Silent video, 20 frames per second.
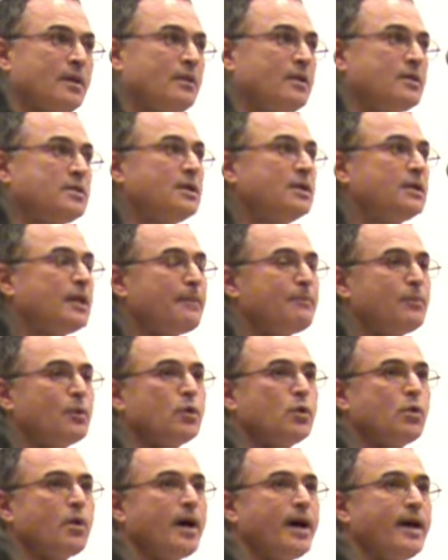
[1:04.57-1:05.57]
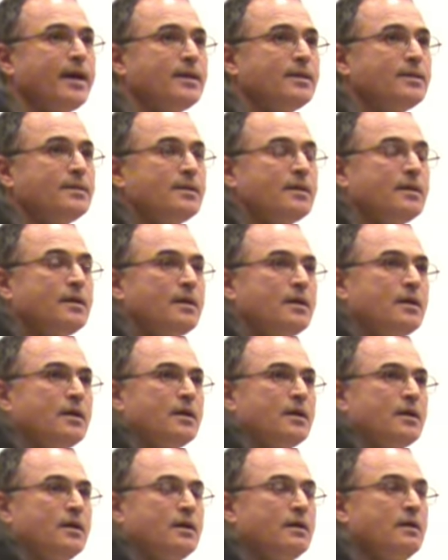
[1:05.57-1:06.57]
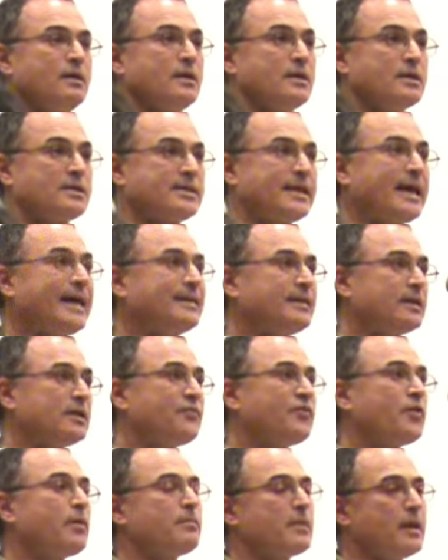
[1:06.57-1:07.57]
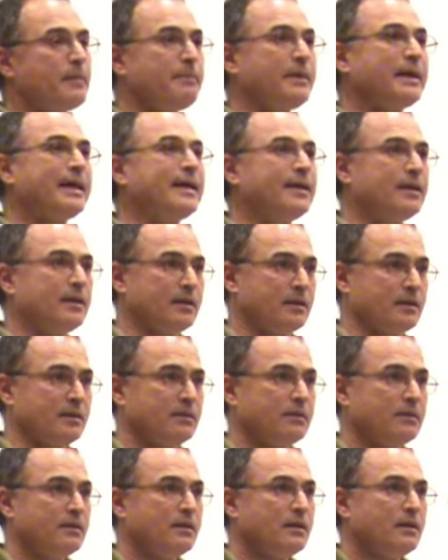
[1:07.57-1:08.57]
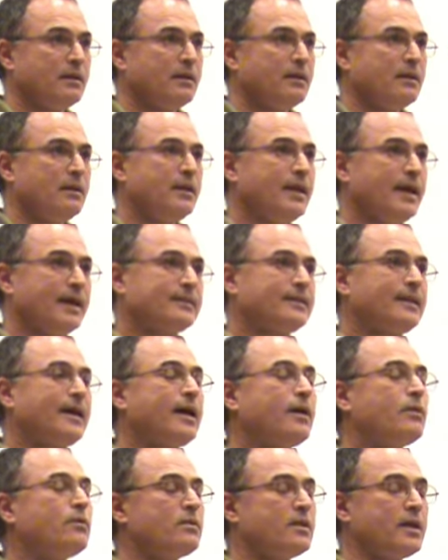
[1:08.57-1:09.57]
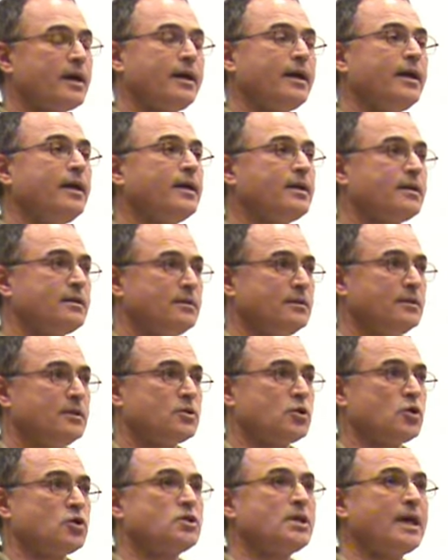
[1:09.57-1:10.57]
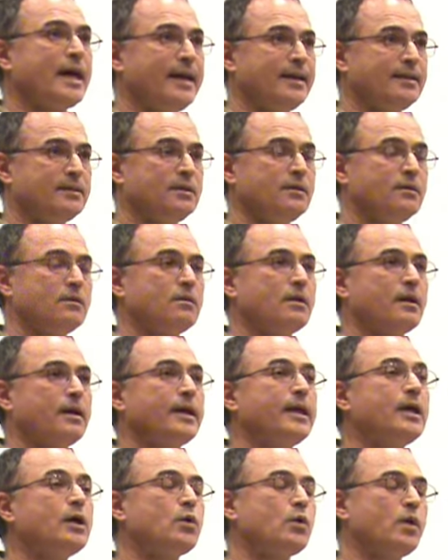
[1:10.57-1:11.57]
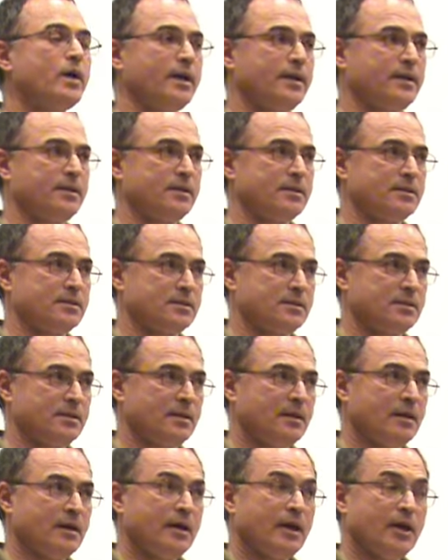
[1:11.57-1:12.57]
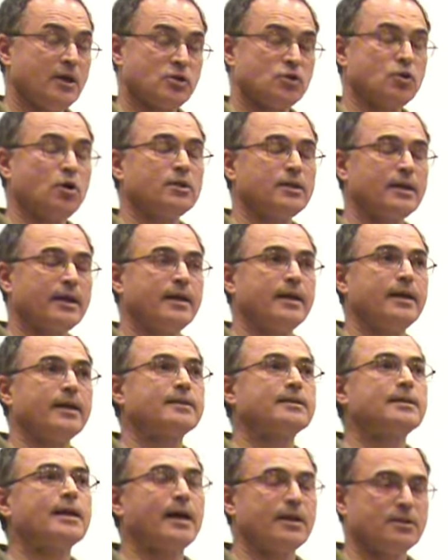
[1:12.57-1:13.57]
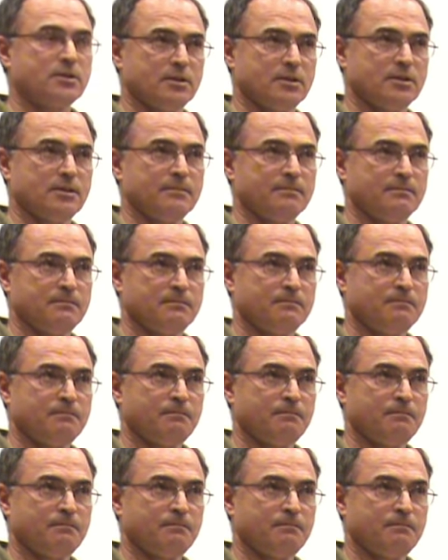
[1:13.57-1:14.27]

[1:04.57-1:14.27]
The CWI said it from the beginning. The attack on the Greek society, on the Greek workers, is not a Greek tragedy.